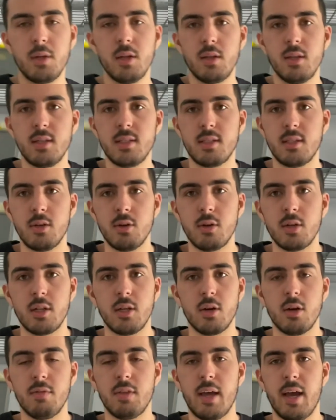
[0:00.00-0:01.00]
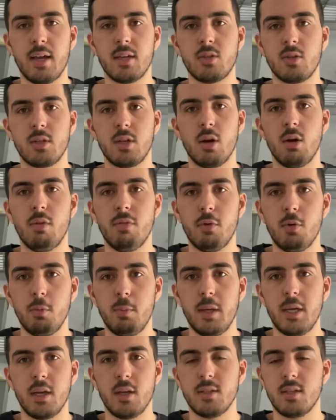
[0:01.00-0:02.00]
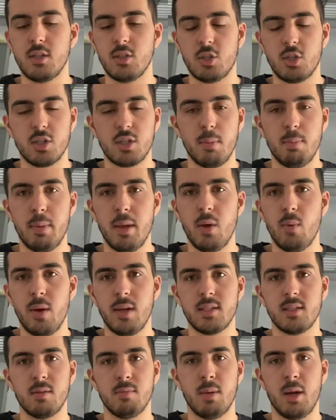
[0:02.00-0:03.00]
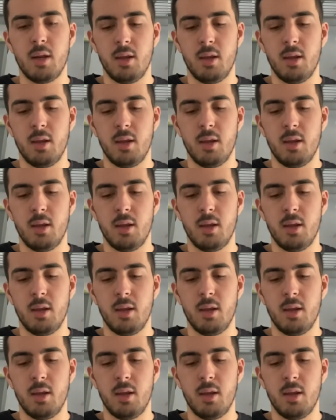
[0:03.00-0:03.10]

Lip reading: steer clear of the Exo Terra food because it's just a big waste of money.